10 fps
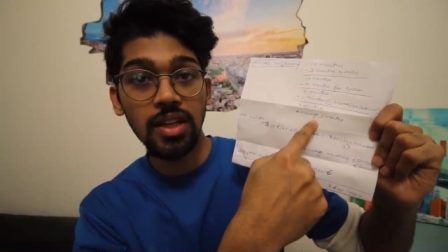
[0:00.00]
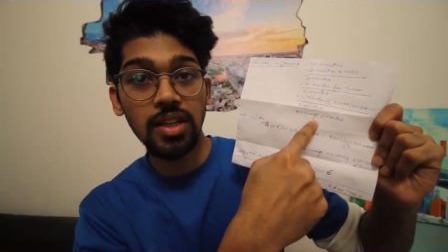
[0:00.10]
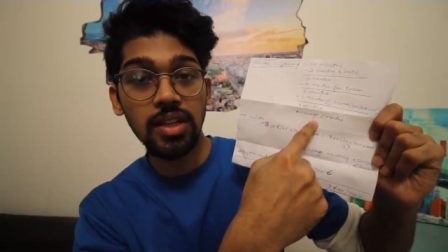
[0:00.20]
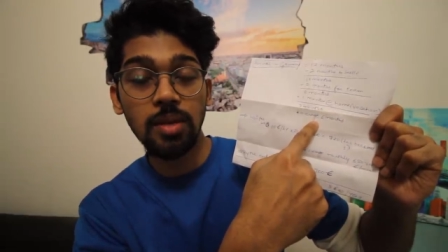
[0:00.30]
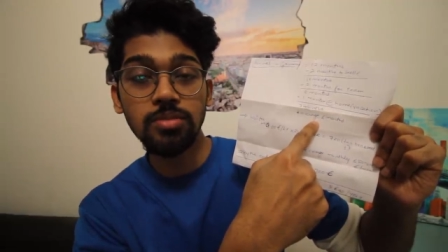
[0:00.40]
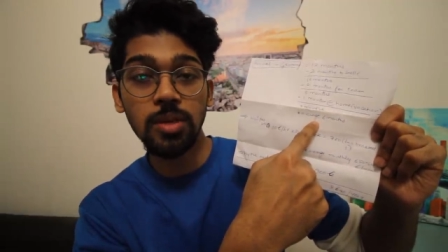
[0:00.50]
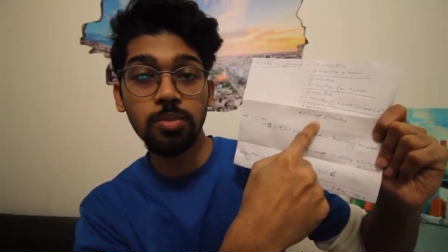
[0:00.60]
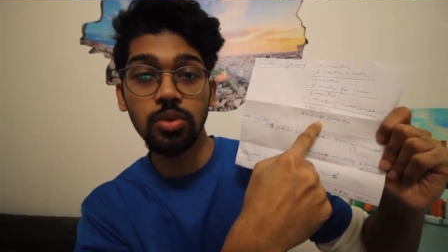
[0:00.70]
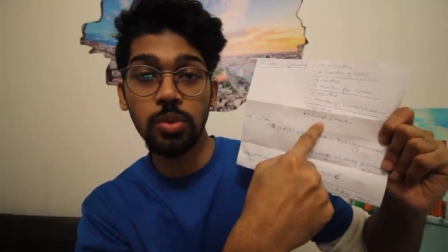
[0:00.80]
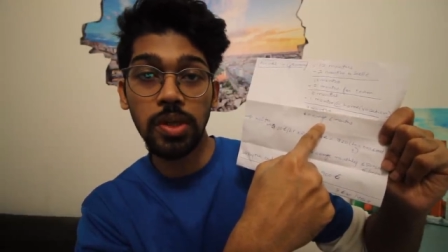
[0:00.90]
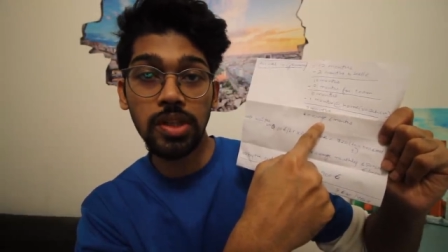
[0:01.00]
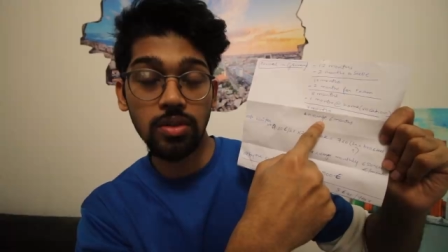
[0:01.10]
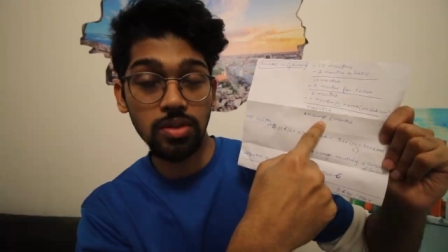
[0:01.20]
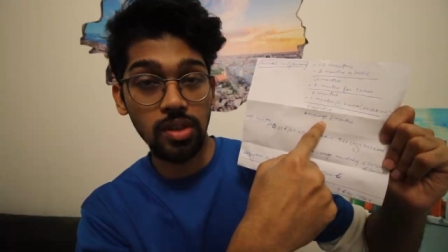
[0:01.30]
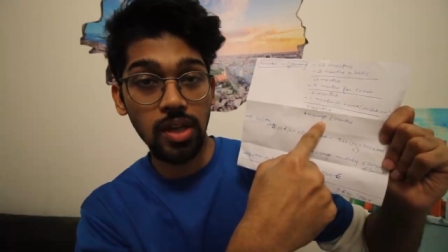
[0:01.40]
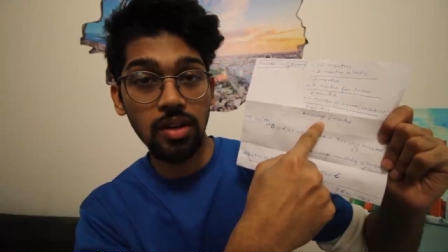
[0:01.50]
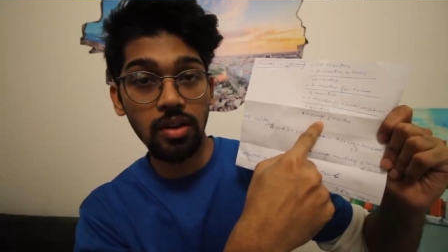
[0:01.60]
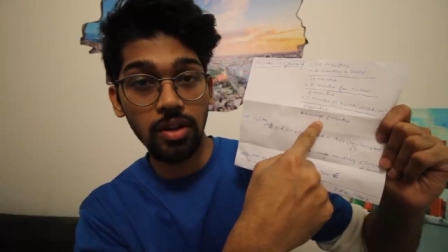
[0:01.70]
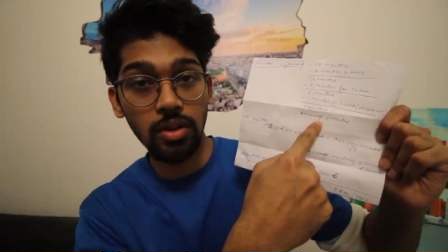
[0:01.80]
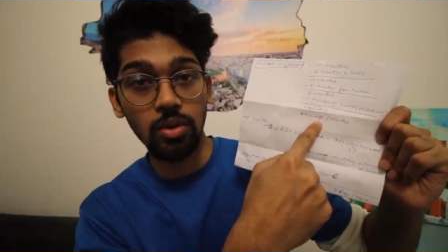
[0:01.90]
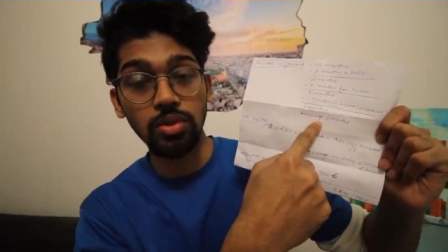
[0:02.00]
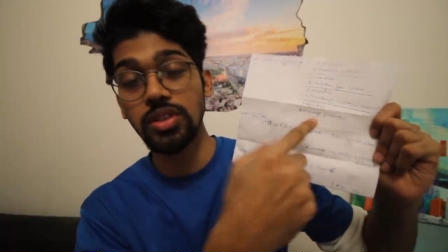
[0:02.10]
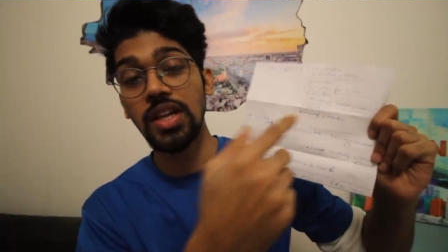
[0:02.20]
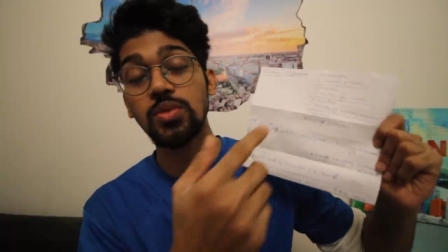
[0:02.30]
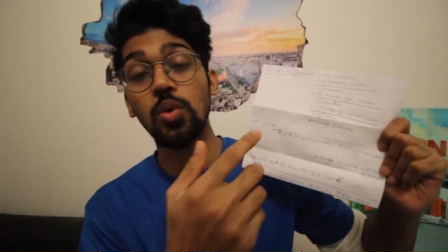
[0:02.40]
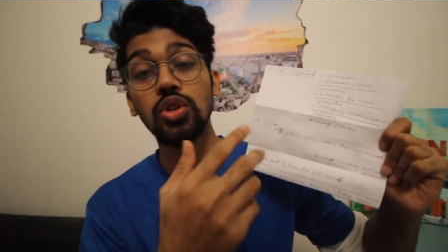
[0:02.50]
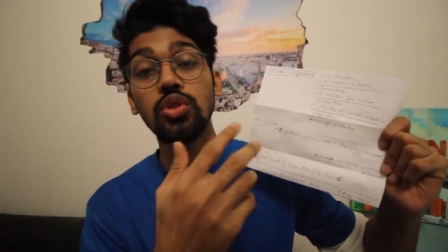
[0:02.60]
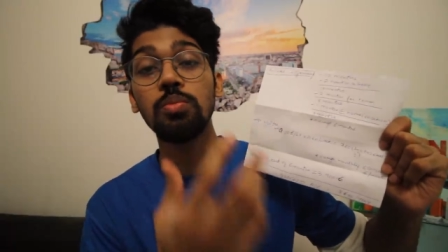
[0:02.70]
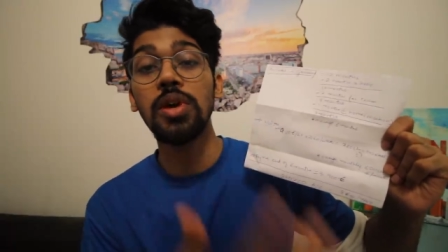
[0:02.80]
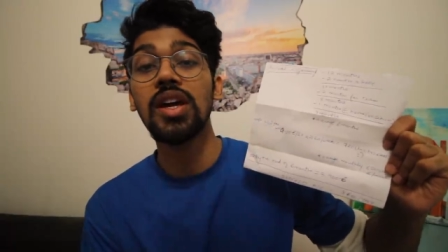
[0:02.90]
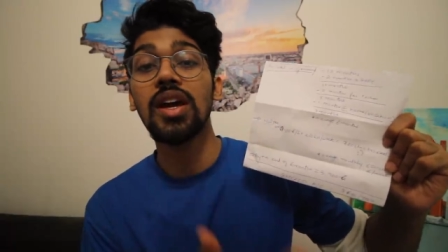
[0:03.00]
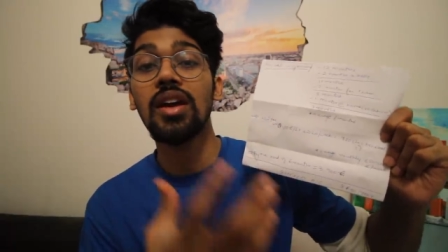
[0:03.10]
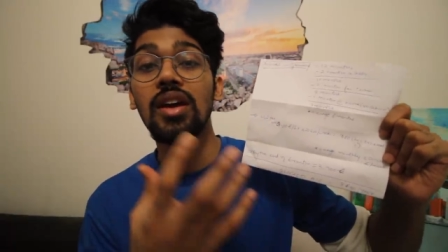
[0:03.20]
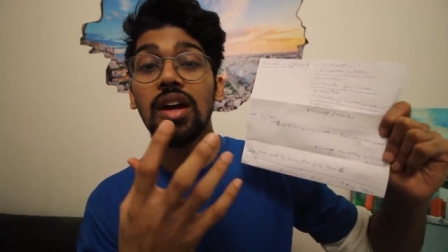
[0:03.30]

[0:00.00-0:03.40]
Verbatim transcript: it comes up to 3,900 euros. That's what you make